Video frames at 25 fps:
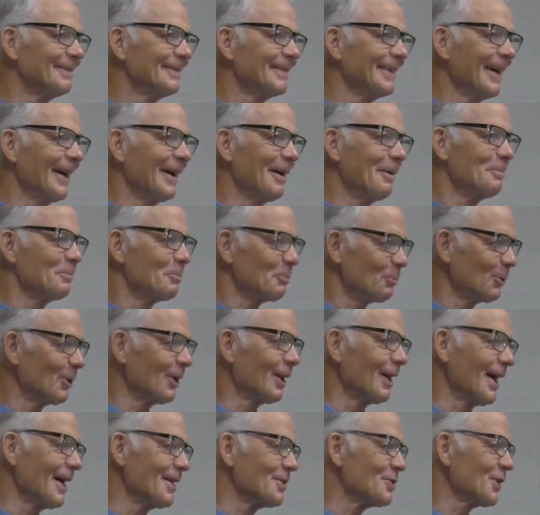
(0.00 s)
Now, I'm
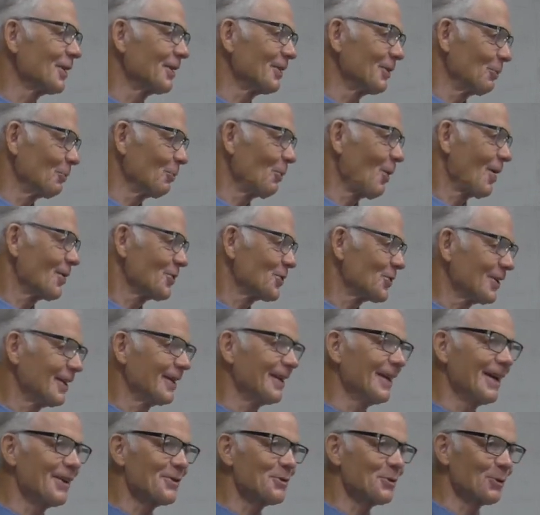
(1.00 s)
realizing our
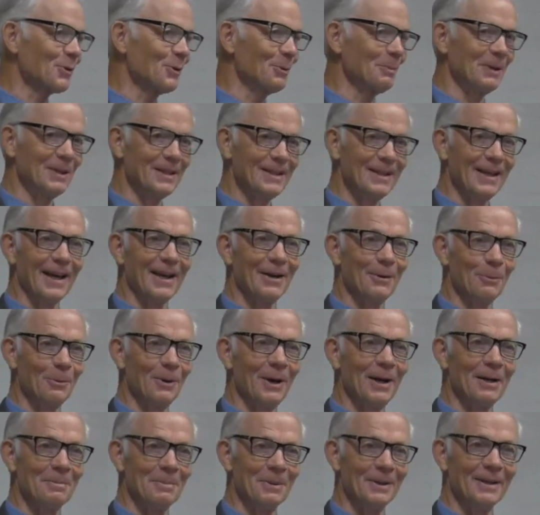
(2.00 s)
sin nature is going to be taken
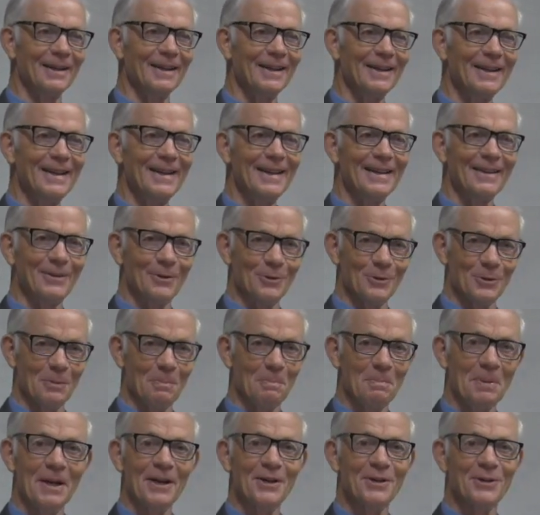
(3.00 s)
away, but there's a
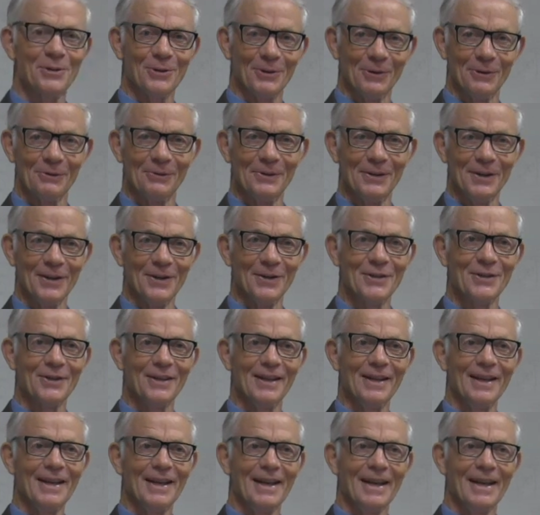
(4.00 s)
picture of this.